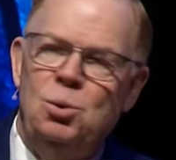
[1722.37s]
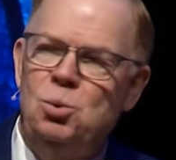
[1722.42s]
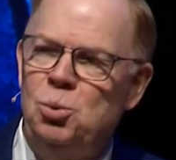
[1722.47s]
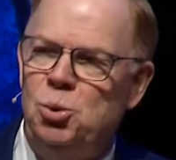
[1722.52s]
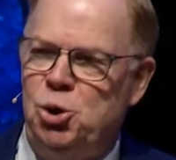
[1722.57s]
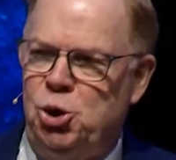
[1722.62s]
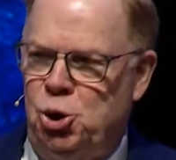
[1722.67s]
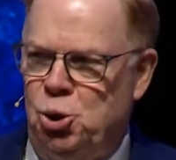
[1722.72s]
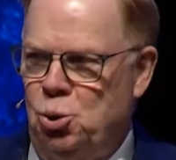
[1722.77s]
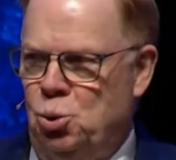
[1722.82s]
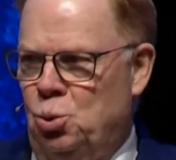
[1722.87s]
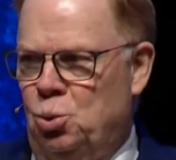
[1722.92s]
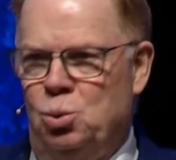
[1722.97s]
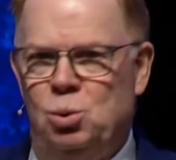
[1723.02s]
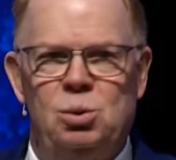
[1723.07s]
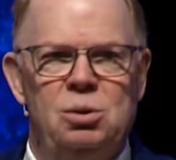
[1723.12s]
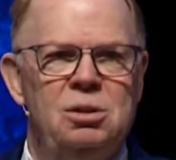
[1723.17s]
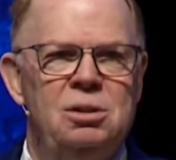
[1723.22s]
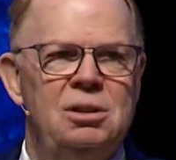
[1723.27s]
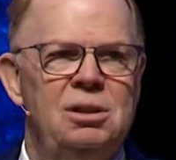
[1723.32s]
Whew.
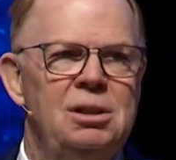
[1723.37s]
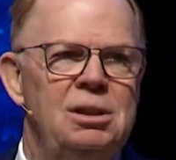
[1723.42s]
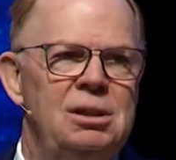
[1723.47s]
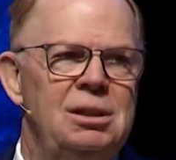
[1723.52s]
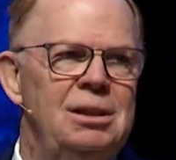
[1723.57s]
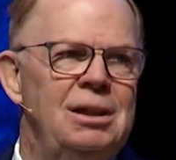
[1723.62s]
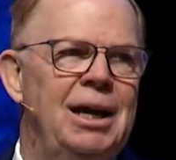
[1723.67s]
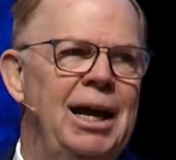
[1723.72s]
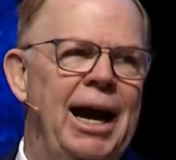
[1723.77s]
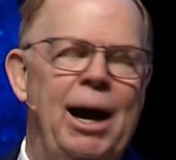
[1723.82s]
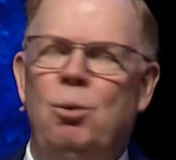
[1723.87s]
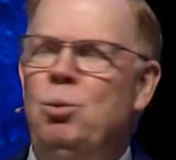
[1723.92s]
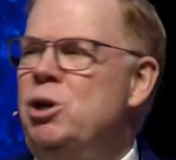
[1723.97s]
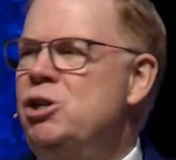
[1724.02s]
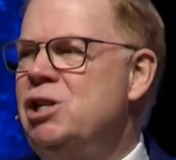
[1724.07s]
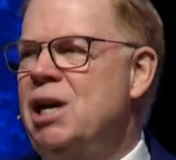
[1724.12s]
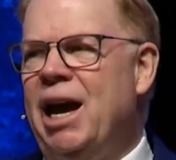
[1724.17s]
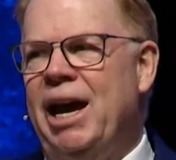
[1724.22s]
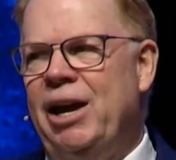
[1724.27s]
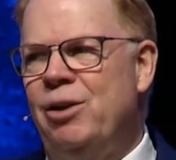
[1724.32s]
I
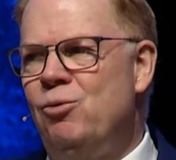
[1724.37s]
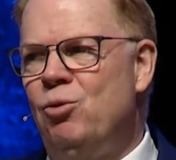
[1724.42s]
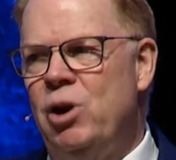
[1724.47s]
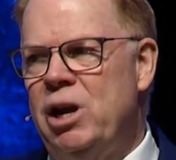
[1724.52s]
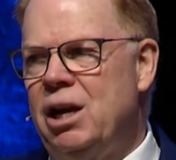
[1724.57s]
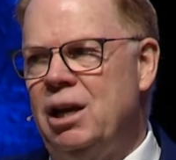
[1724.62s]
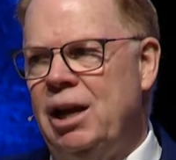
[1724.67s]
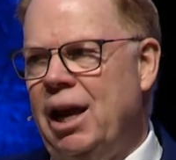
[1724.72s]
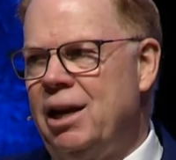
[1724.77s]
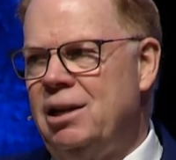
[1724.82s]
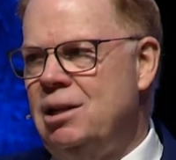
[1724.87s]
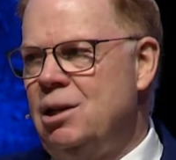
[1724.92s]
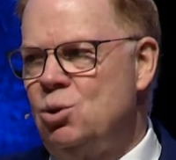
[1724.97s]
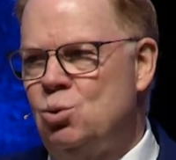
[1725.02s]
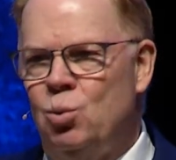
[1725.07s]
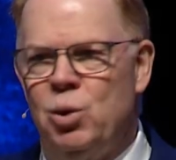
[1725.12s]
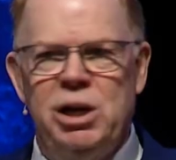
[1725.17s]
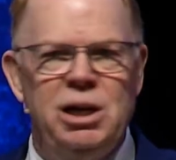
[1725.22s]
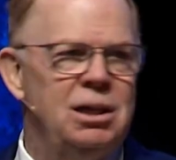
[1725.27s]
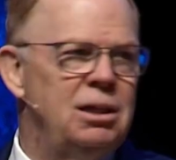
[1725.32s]
wish I hadn't read that this
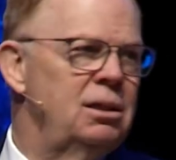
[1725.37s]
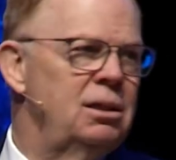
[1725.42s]
week.